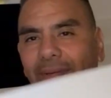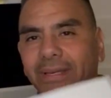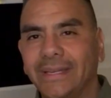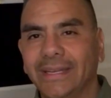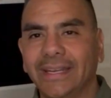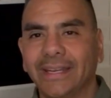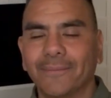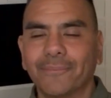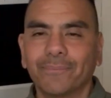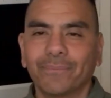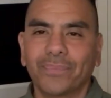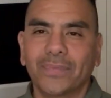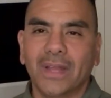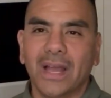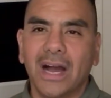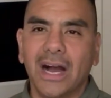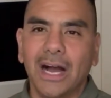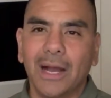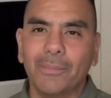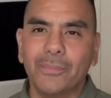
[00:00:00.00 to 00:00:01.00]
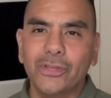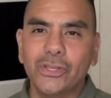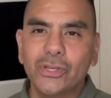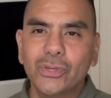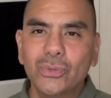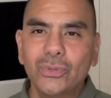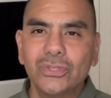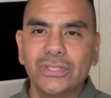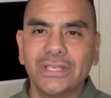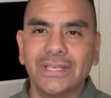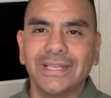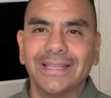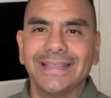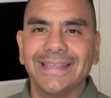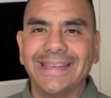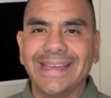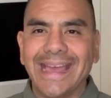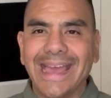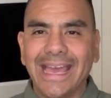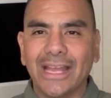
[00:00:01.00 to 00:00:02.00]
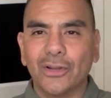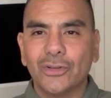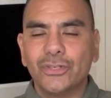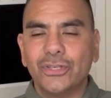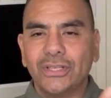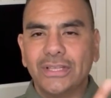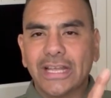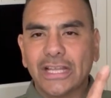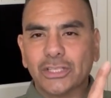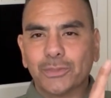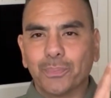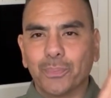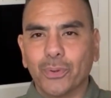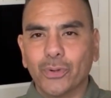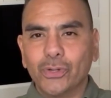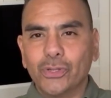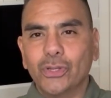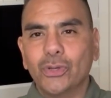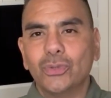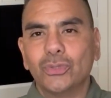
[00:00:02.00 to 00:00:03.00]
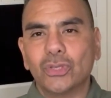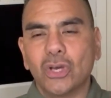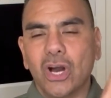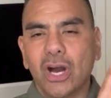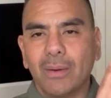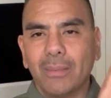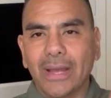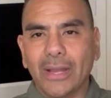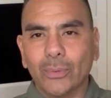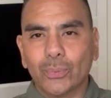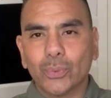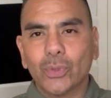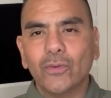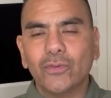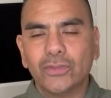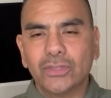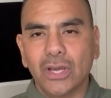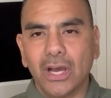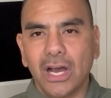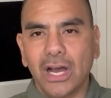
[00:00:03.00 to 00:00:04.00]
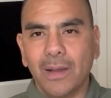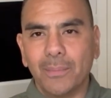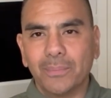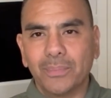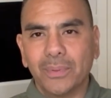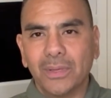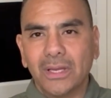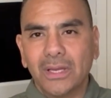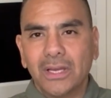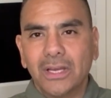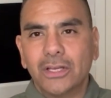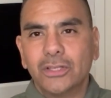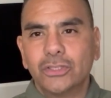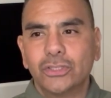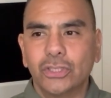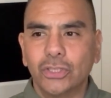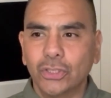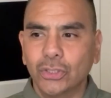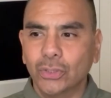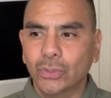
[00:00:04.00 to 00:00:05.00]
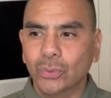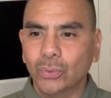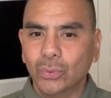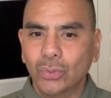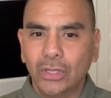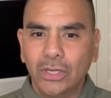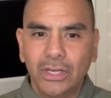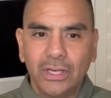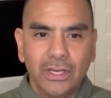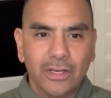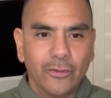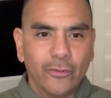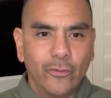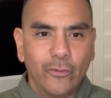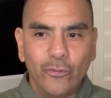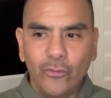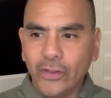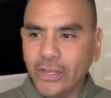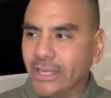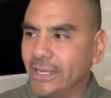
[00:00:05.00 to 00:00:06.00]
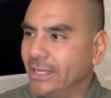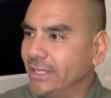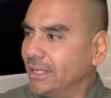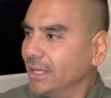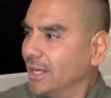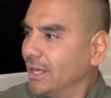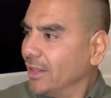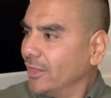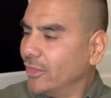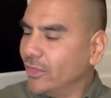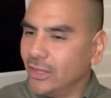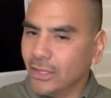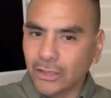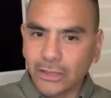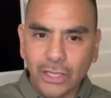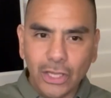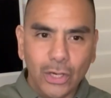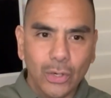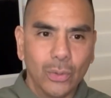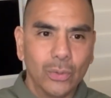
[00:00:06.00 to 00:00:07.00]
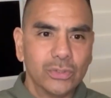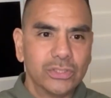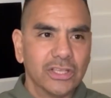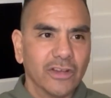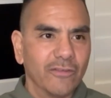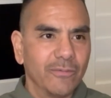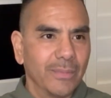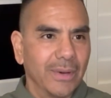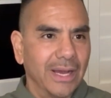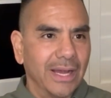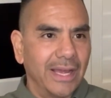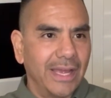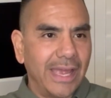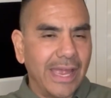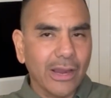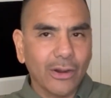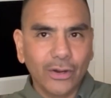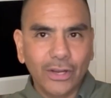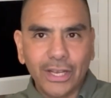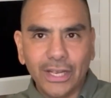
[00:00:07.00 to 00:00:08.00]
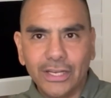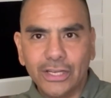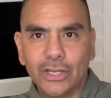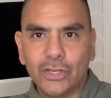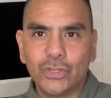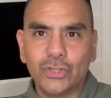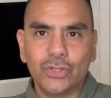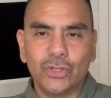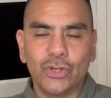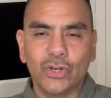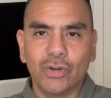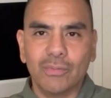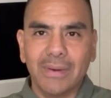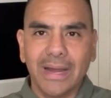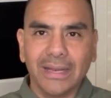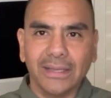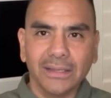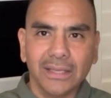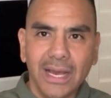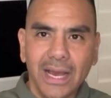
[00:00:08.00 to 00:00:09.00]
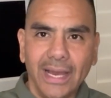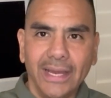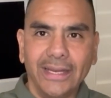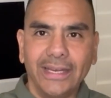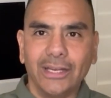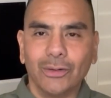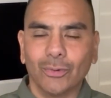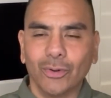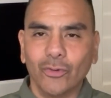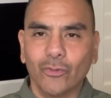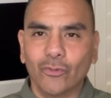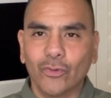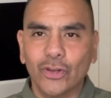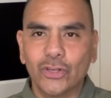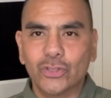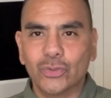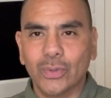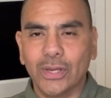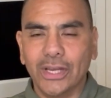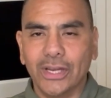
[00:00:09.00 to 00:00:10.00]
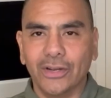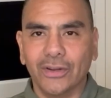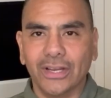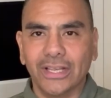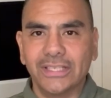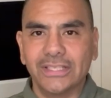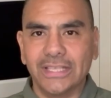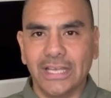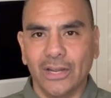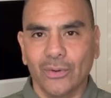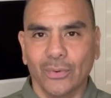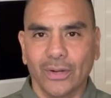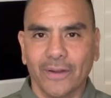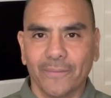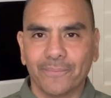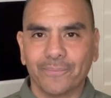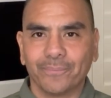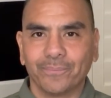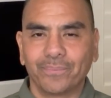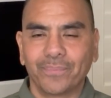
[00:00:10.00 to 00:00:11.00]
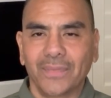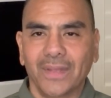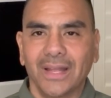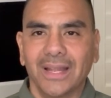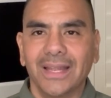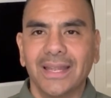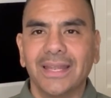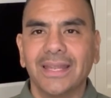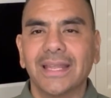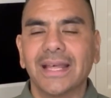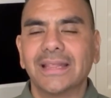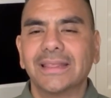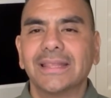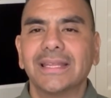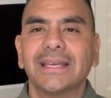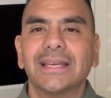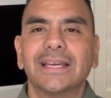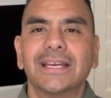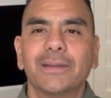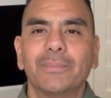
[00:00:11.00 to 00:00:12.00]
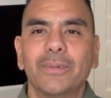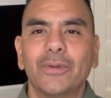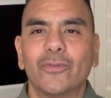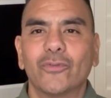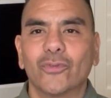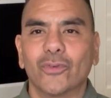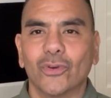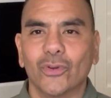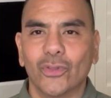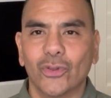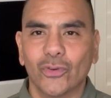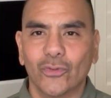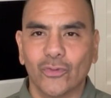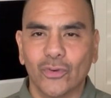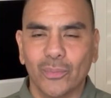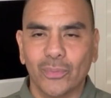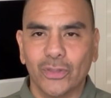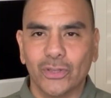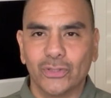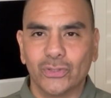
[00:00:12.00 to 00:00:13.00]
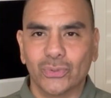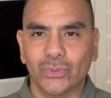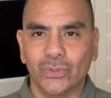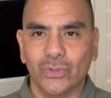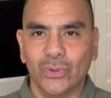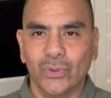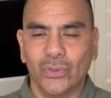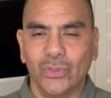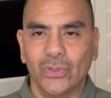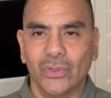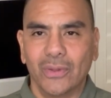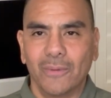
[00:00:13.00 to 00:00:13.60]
meaning I'm using the energy that's produced on my rooftop to feed the loads of my air conditioner, my lighting, refrigerator, etc. Nothing could be further from the truth.